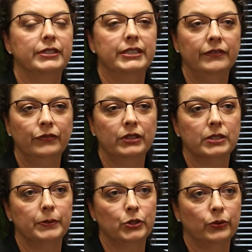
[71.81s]
difference
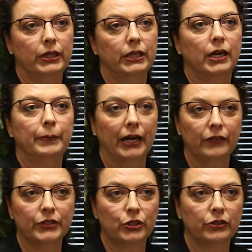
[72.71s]
between a power of
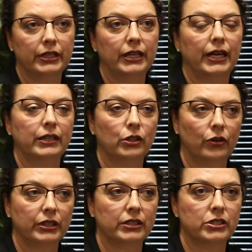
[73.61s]
attorney and a
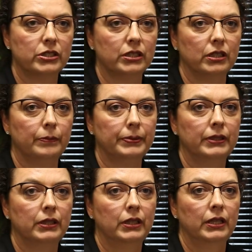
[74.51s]
guardianship
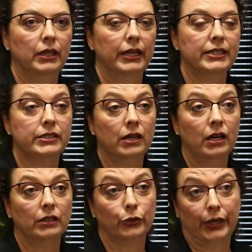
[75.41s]
is
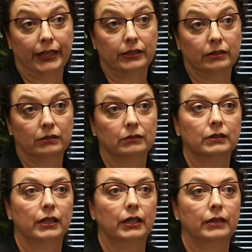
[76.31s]
not great.
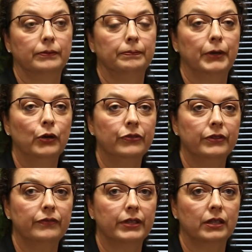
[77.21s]
Both
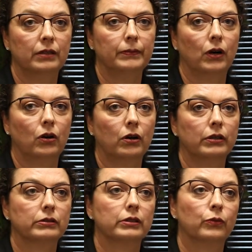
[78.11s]
of them
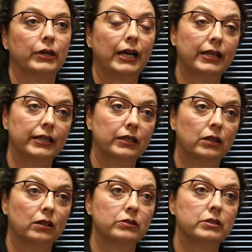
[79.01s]
are what I like to
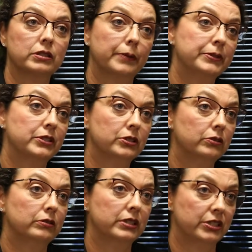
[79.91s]
call
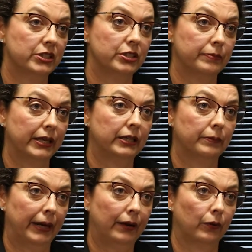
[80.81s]
substitute decision-making
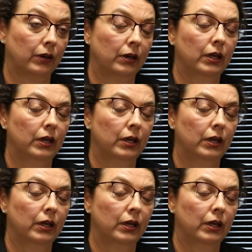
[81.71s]
power.